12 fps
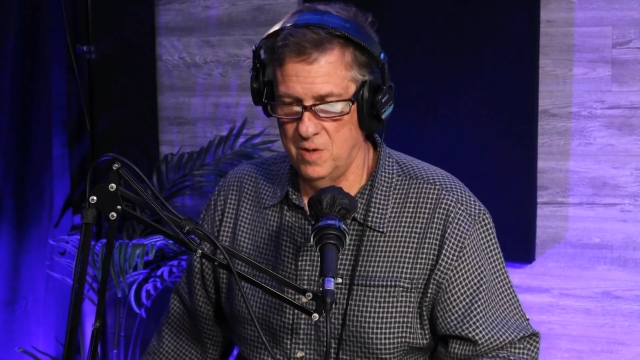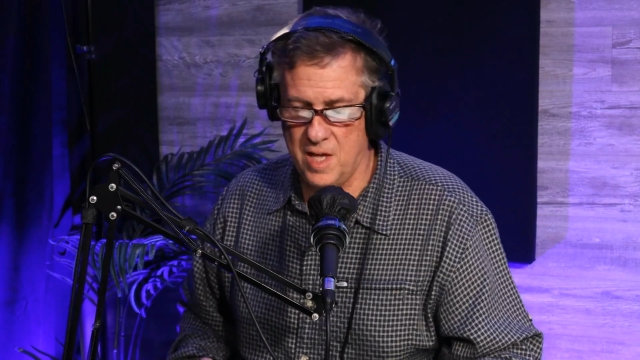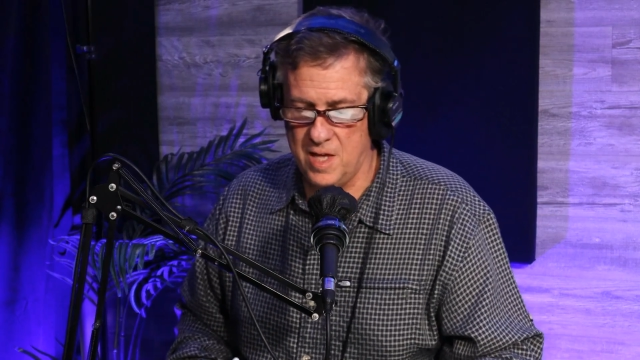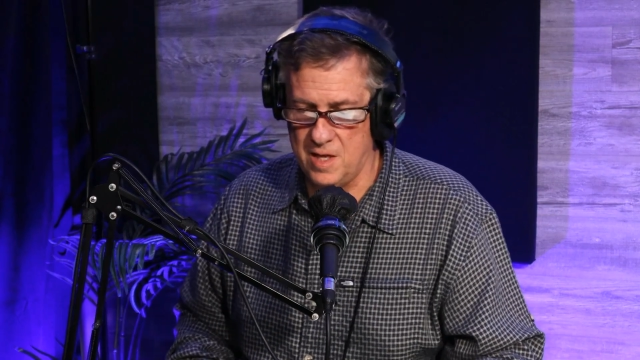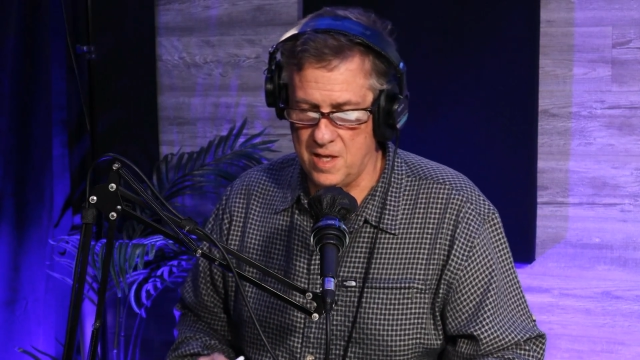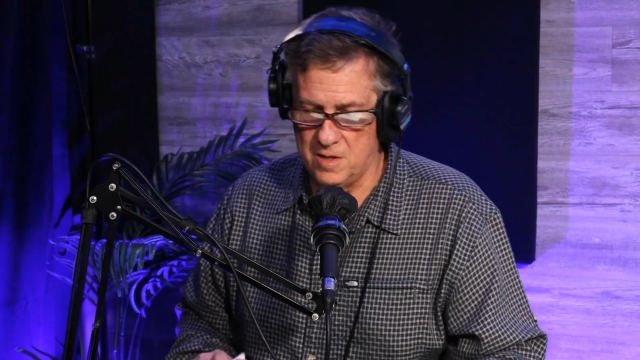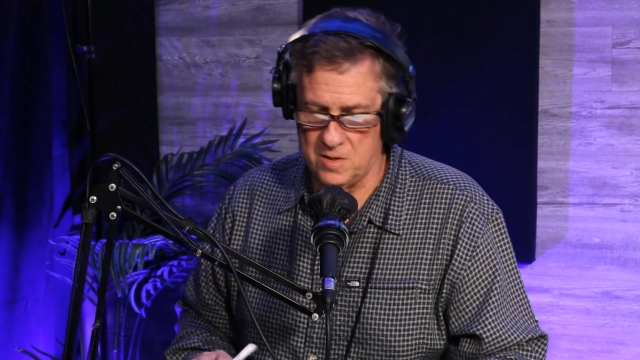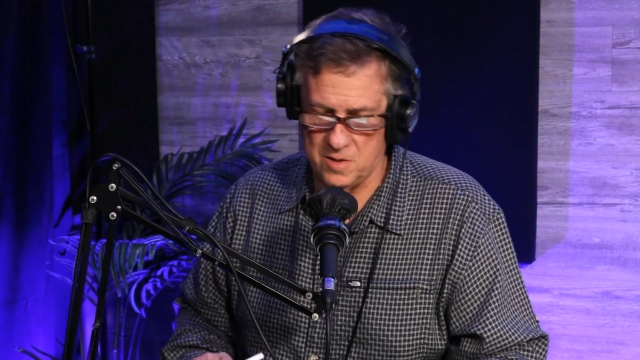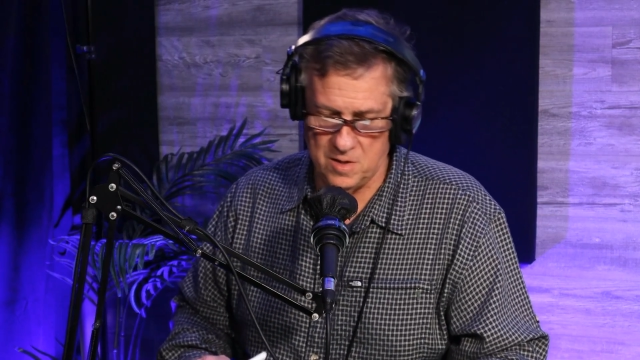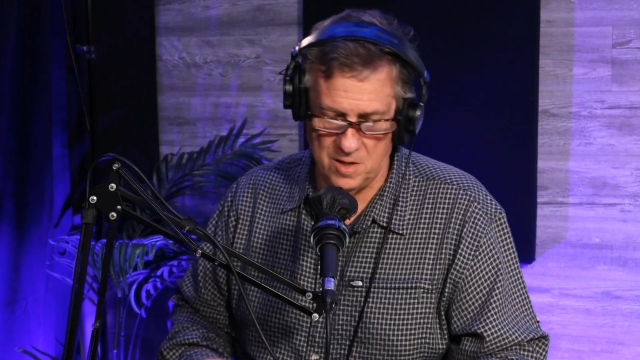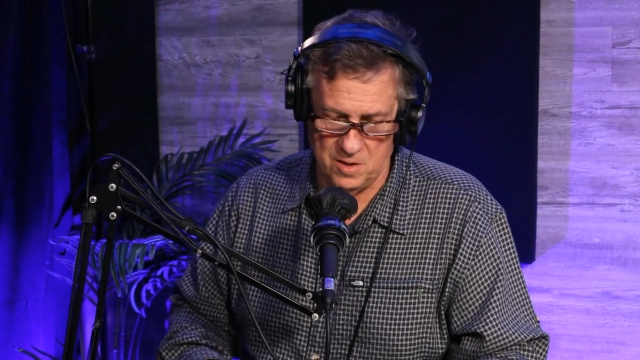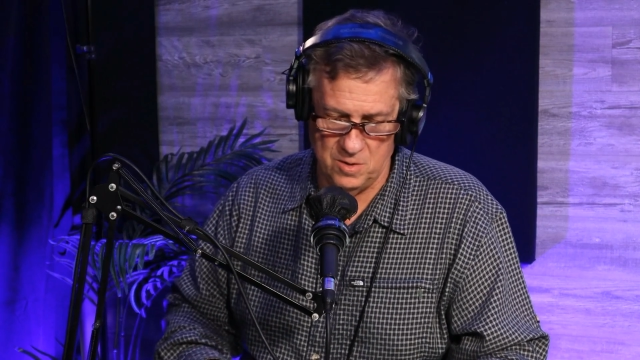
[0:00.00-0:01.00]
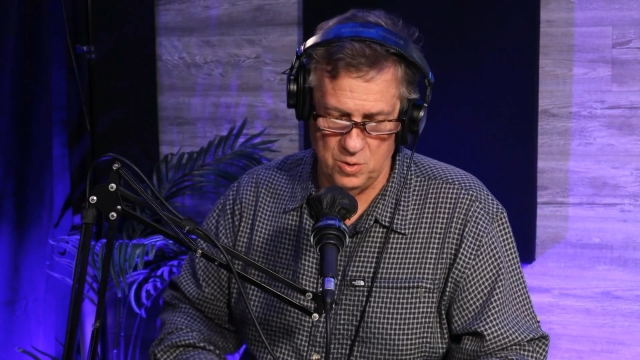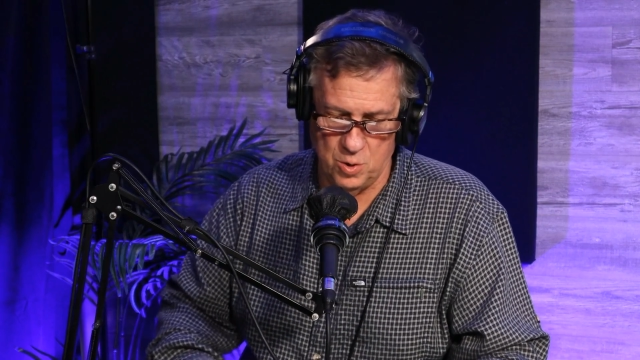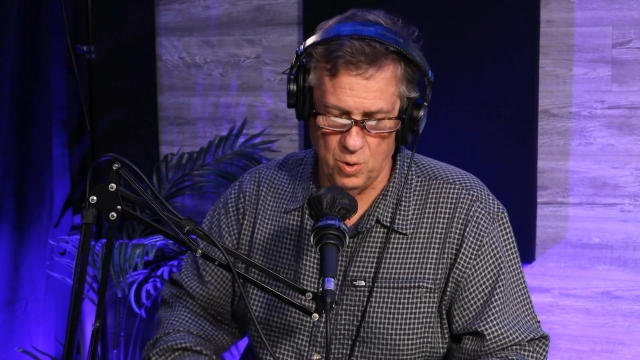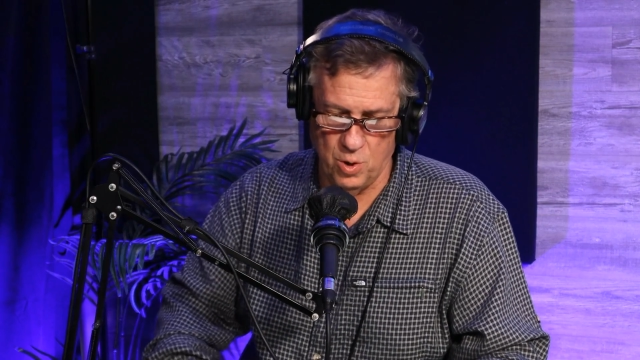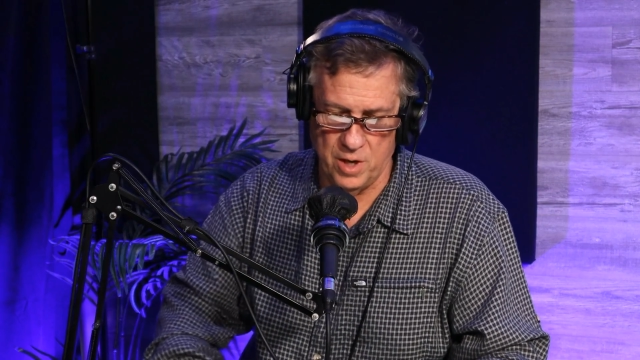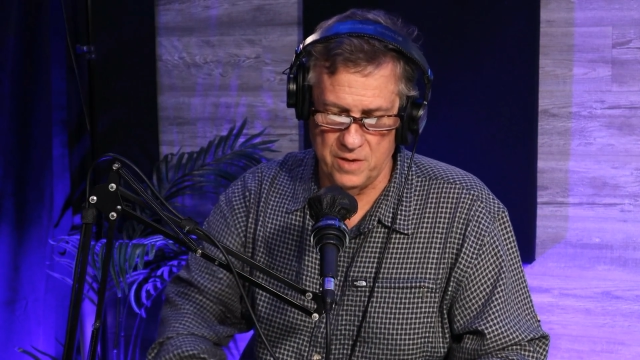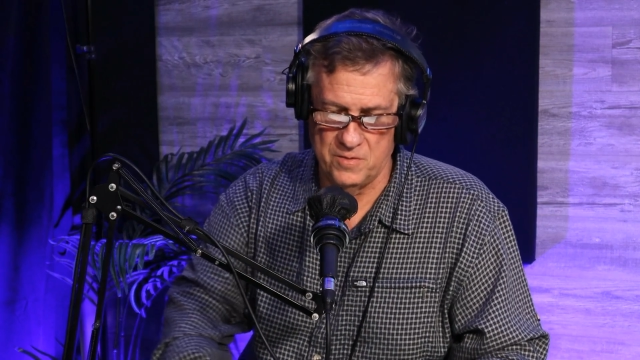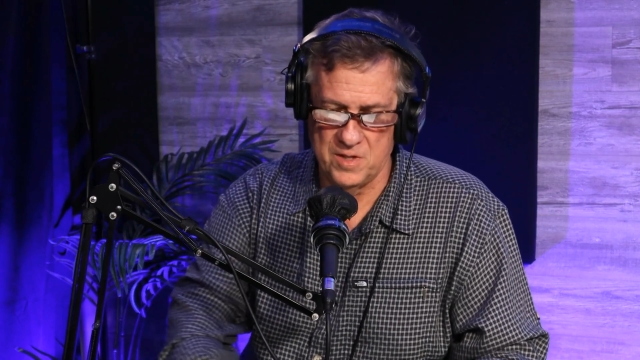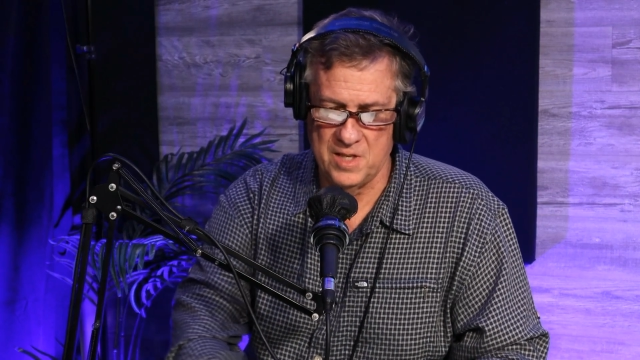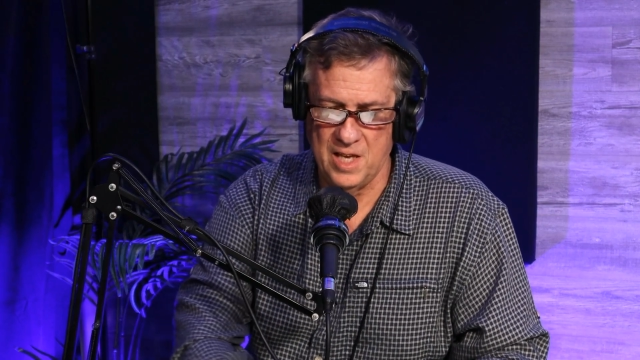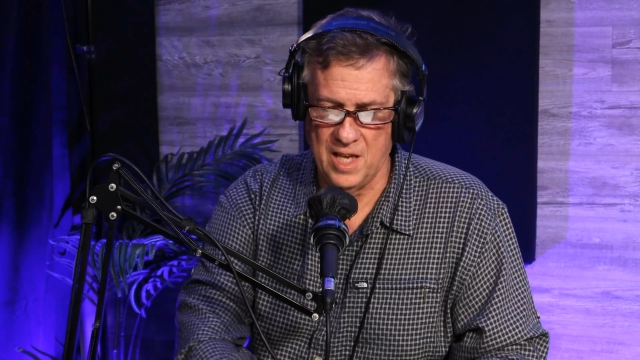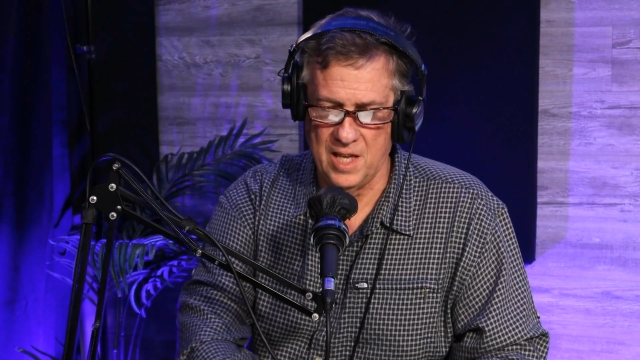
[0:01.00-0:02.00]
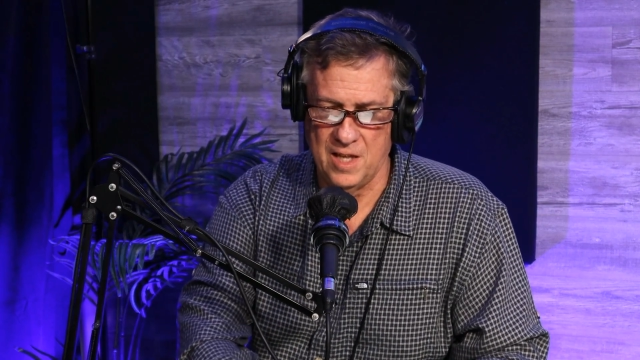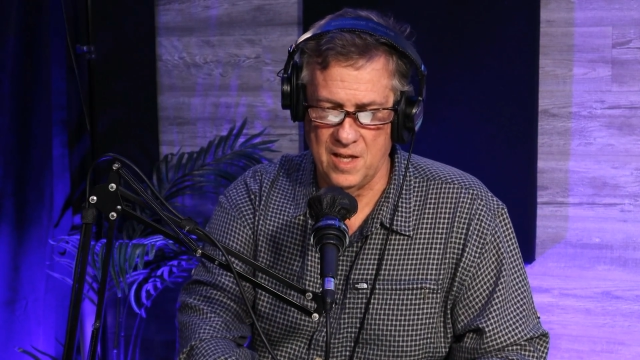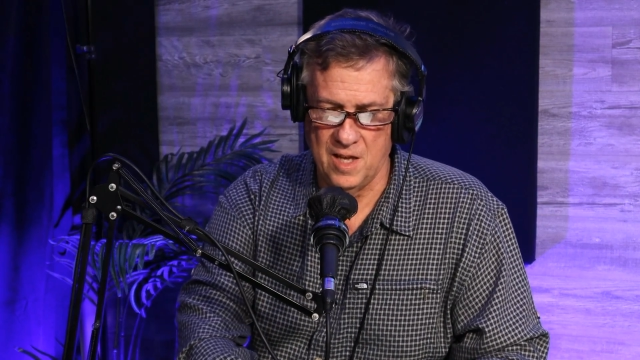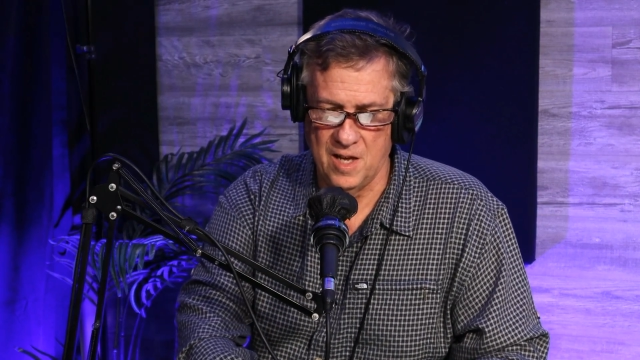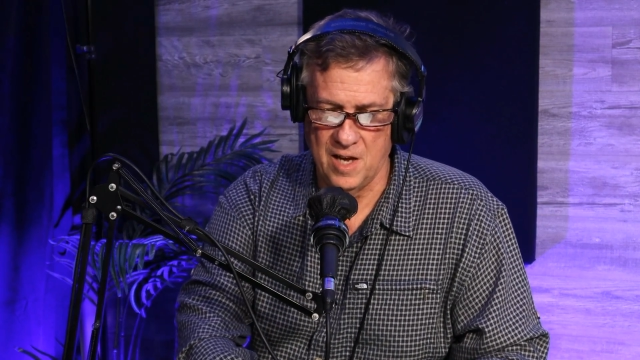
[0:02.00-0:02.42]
it's the joy of seeing,